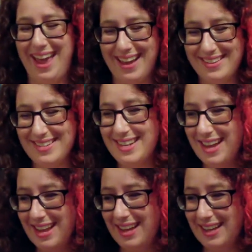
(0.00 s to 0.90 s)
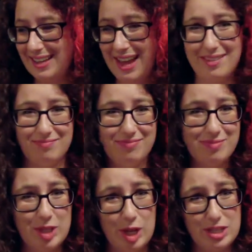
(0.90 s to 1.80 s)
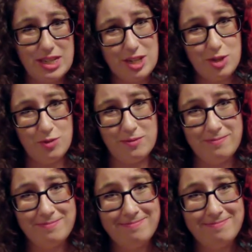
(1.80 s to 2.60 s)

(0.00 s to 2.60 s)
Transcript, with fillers: and yeah, I'll see you soon.